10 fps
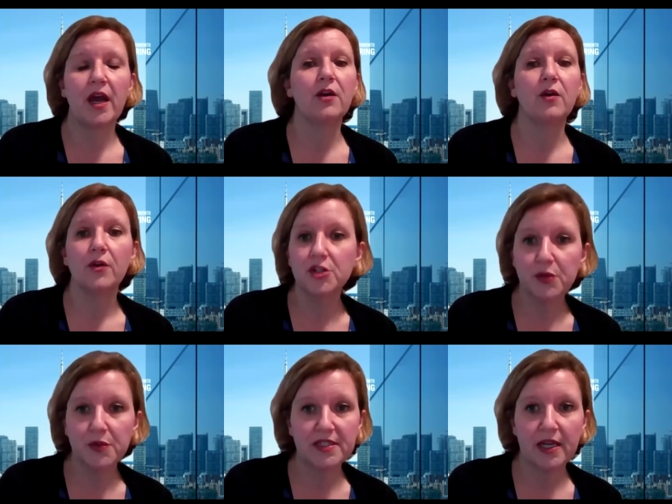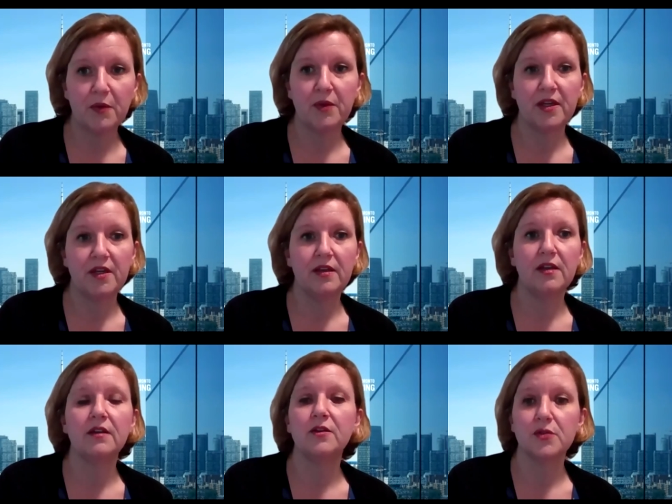encourage you to stay within
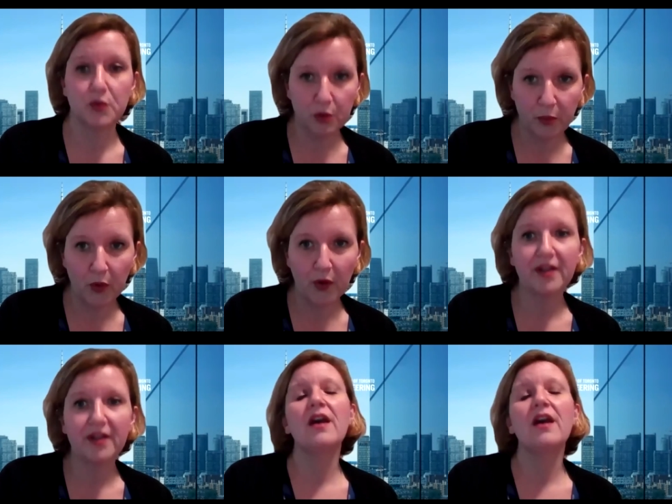your school board